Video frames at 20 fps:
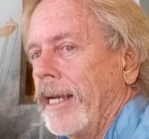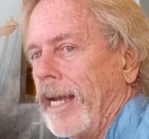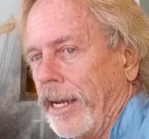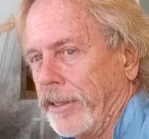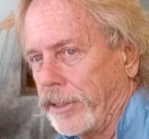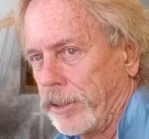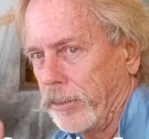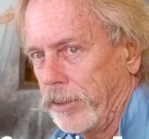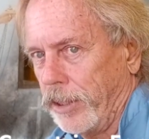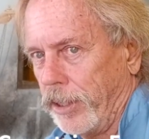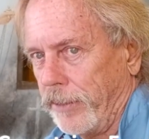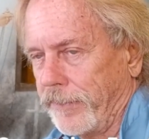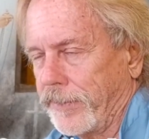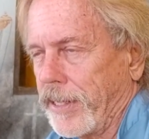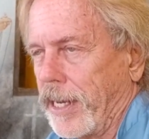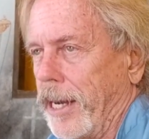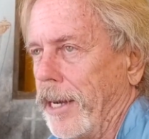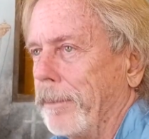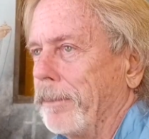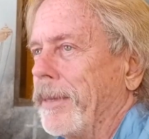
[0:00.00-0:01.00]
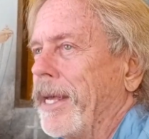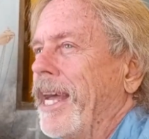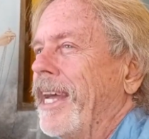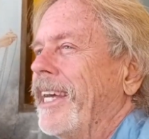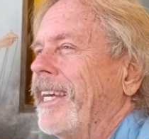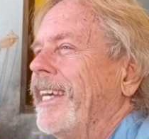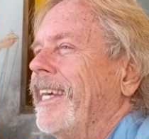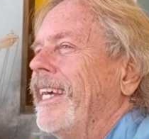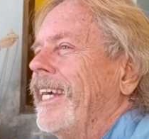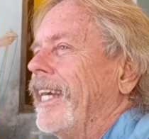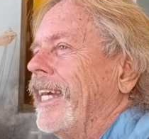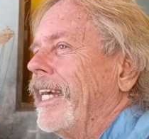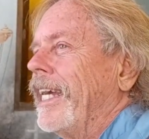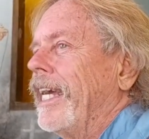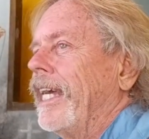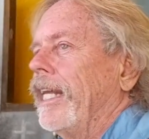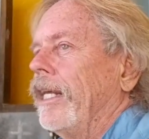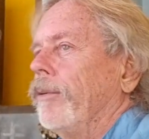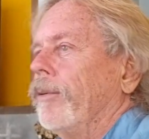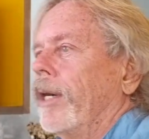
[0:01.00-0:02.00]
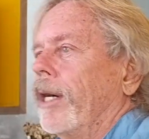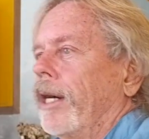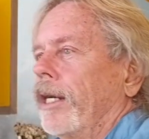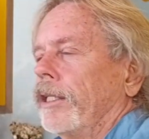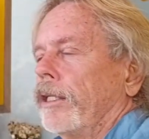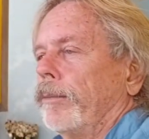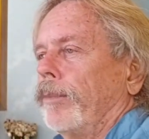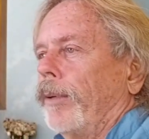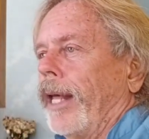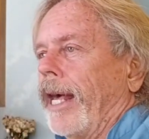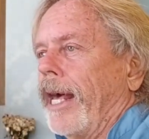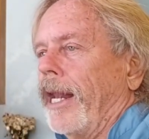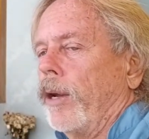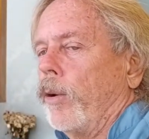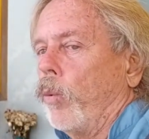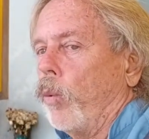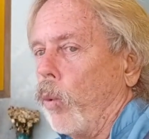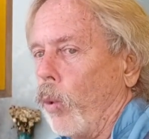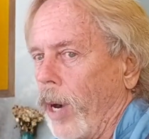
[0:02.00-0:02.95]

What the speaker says: As a rule of thumb, anywhere on the planet,